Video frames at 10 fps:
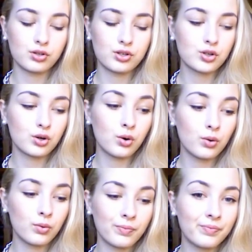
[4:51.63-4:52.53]

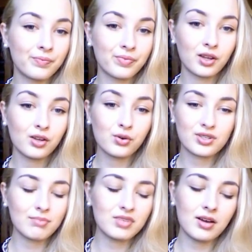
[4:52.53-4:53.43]
So, you know,
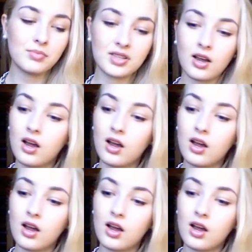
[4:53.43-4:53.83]
sometimes